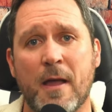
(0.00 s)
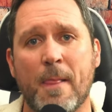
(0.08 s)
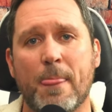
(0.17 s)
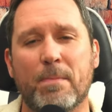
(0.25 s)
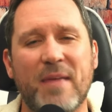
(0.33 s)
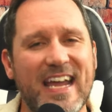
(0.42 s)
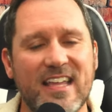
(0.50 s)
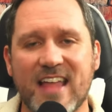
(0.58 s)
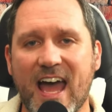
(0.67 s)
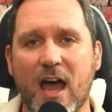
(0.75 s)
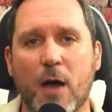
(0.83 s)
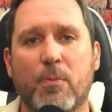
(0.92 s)
make
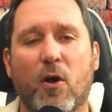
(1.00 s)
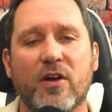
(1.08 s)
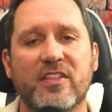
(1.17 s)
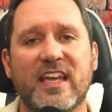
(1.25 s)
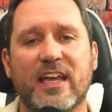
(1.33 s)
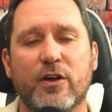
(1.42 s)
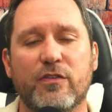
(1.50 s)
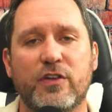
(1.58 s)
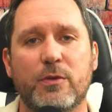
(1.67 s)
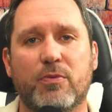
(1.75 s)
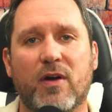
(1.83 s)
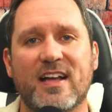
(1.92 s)
that a part of the interview
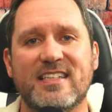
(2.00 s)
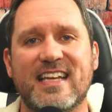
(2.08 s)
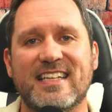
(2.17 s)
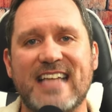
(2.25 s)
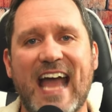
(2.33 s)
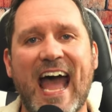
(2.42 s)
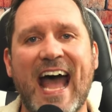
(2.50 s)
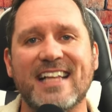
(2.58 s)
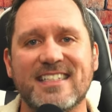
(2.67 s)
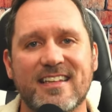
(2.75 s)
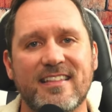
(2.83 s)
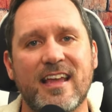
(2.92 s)
process.
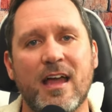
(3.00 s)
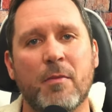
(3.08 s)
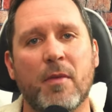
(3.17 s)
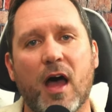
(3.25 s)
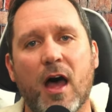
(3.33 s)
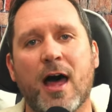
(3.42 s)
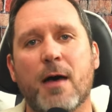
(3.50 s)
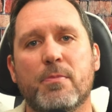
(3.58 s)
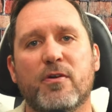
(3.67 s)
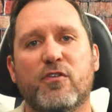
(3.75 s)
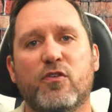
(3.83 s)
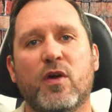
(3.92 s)
Ask them up
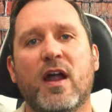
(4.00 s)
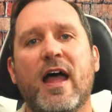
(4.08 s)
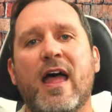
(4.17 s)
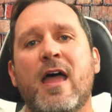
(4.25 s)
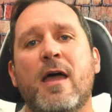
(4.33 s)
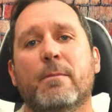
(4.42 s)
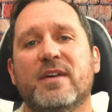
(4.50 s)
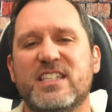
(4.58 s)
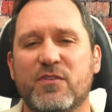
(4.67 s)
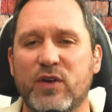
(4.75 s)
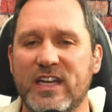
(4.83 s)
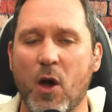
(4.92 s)
front, because
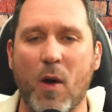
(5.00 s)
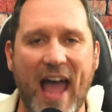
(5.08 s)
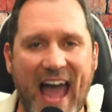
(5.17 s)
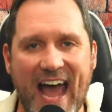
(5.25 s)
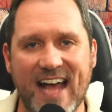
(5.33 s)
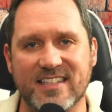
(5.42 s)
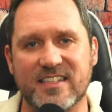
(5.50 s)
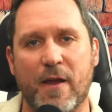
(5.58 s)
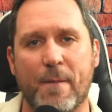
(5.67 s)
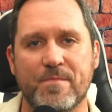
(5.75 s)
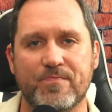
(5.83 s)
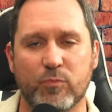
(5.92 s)
if we don't ask,
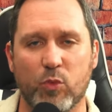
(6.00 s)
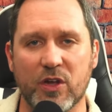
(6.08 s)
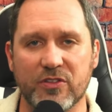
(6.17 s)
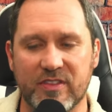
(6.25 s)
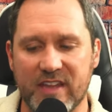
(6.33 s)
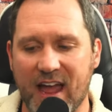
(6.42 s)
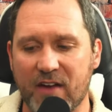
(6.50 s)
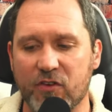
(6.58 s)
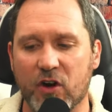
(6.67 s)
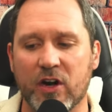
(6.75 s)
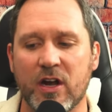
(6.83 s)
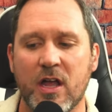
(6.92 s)
we'll
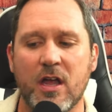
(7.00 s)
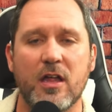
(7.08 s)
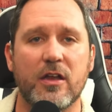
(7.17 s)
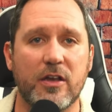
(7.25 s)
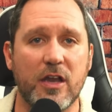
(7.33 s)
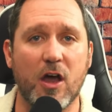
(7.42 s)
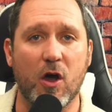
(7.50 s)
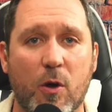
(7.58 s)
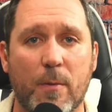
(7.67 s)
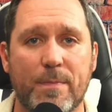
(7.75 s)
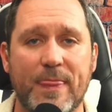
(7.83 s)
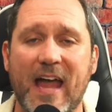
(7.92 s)
never know.
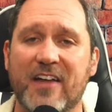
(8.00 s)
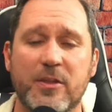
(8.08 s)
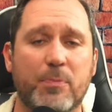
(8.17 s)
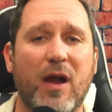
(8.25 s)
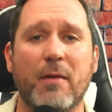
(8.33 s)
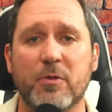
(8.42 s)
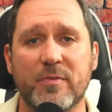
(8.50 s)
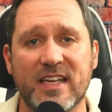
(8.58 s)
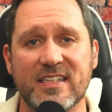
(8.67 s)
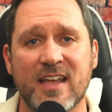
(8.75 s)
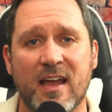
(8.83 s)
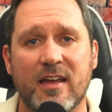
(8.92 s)
Now, the problem
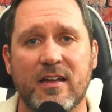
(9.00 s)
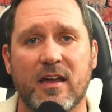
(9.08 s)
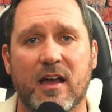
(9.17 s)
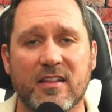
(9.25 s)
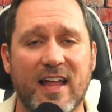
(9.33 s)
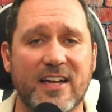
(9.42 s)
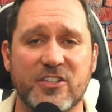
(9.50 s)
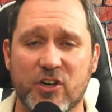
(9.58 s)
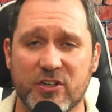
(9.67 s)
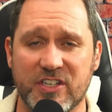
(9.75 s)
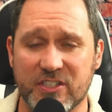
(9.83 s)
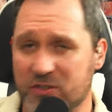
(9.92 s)
is, a lot of
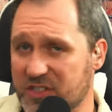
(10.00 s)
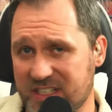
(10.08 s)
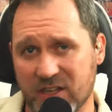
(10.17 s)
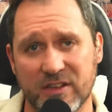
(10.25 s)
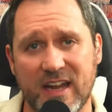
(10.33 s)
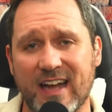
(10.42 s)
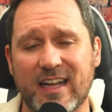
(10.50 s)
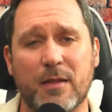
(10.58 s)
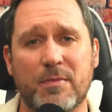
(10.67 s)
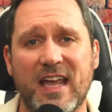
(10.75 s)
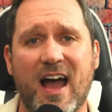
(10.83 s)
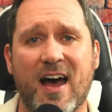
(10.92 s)
churches are still not going to
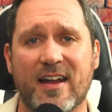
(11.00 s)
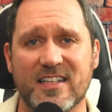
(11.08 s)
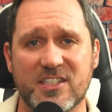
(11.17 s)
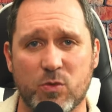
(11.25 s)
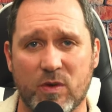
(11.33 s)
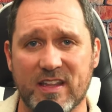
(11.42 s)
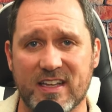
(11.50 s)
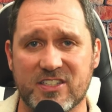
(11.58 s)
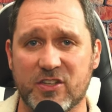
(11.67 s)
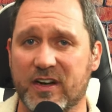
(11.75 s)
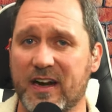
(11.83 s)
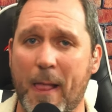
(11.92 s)
be honest with us.
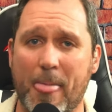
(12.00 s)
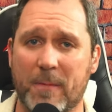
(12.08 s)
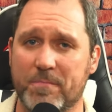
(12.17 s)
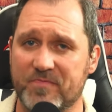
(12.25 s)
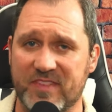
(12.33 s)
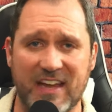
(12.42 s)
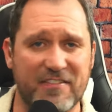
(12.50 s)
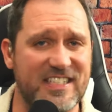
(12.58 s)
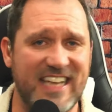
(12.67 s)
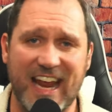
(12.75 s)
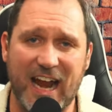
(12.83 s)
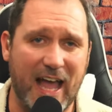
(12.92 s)
They're going to give us
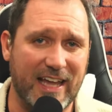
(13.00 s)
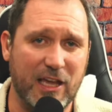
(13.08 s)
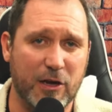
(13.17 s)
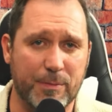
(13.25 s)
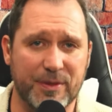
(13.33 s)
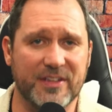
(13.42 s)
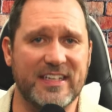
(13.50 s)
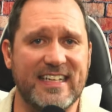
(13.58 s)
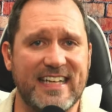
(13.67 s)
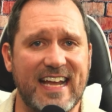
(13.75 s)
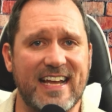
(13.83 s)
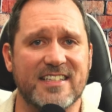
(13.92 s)
the NI accountability
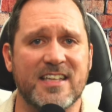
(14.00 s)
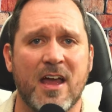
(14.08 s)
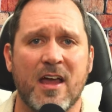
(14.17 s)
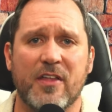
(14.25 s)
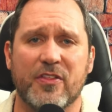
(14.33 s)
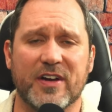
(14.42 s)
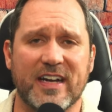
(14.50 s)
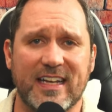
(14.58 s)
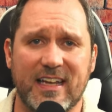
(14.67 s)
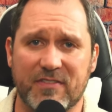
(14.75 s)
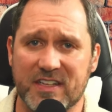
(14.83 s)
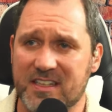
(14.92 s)
dance. They're going to
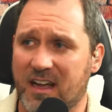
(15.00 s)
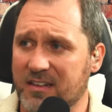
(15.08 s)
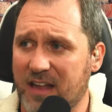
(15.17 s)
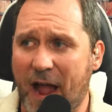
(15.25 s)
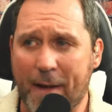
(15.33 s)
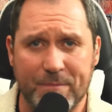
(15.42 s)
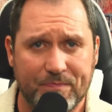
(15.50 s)
give us a lot